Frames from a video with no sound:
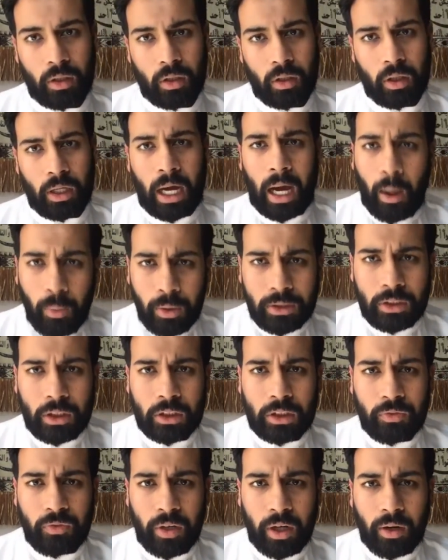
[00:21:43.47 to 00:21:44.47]
How is
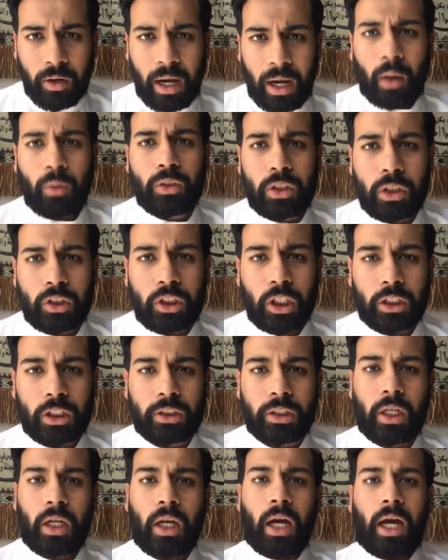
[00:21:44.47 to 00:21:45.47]
this fair? How is this just?
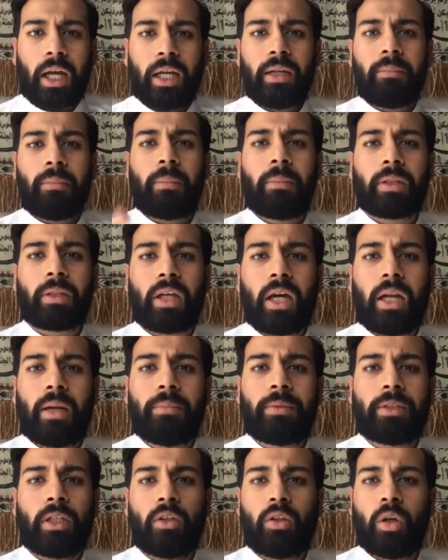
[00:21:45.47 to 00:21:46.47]
Ali ibn Abi Talib
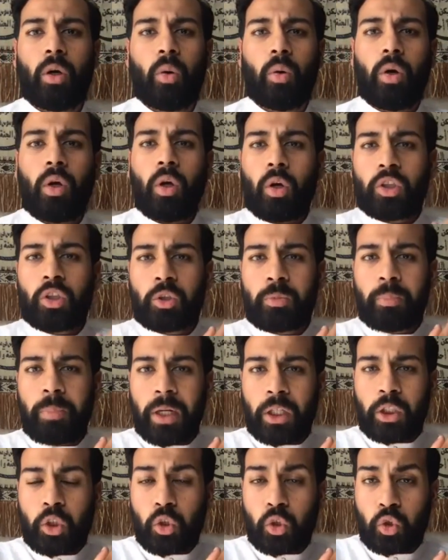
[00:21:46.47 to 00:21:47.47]
said, no,
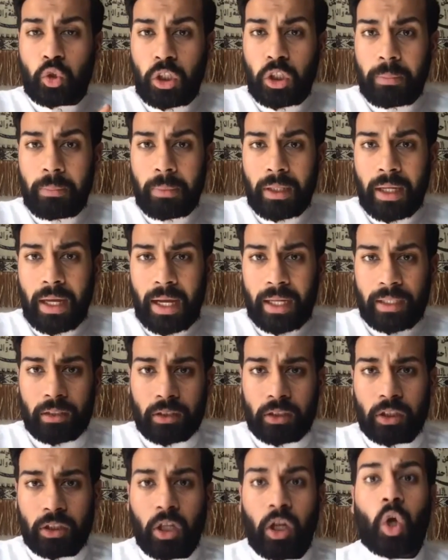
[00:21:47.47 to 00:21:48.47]
special treatment
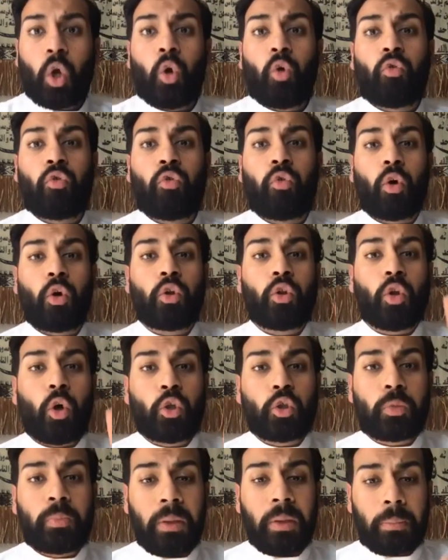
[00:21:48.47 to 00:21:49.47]
ends. For
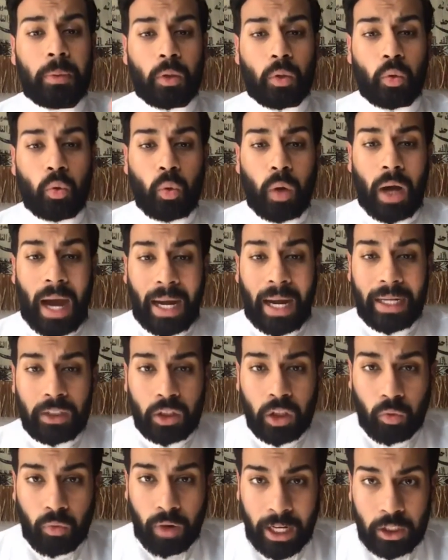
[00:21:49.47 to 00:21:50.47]
those people who had
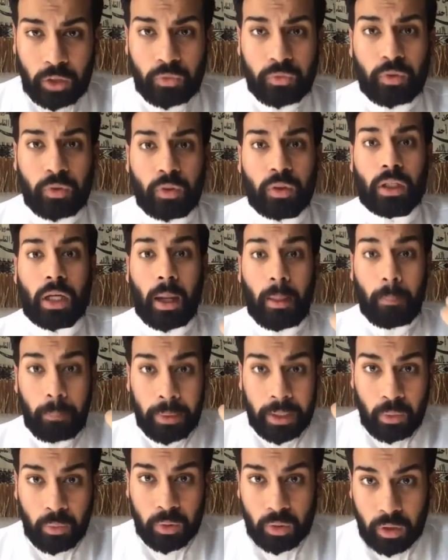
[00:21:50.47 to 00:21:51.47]
the rightful
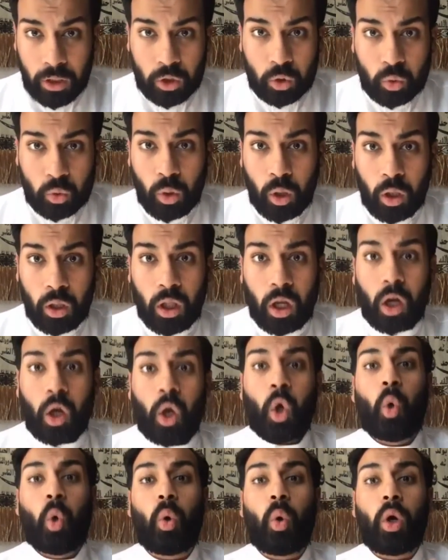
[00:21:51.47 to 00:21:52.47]
company with Rasulullah,
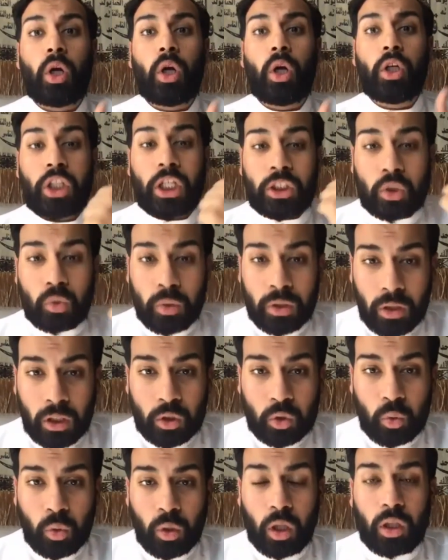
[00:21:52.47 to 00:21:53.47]
who are just with
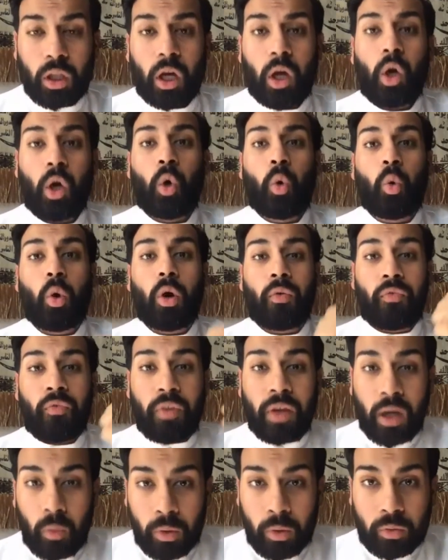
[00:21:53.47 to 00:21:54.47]
Rasulullah, who are
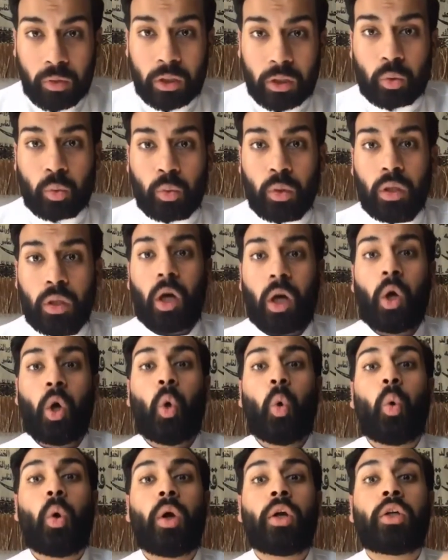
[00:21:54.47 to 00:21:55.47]
fair with Rasulullah,
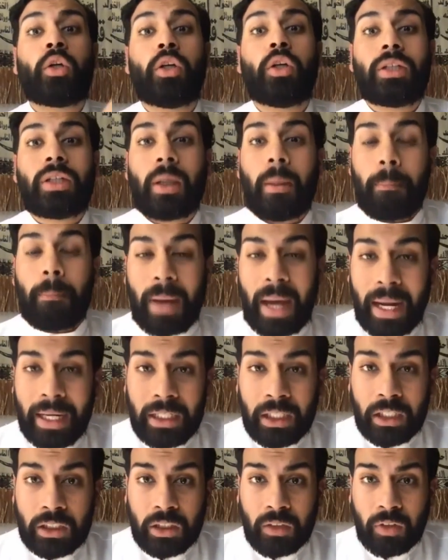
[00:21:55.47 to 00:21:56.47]
who are good
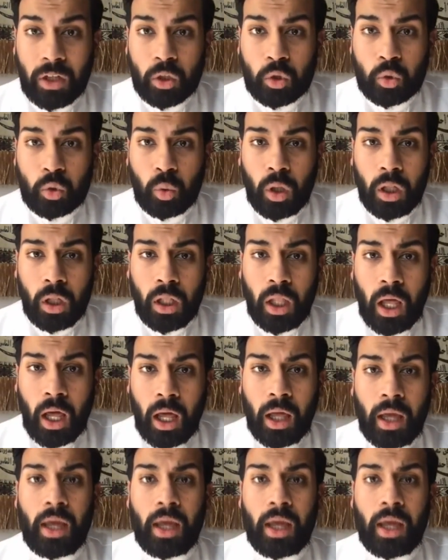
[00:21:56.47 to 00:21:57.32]
companions of Rasulullah,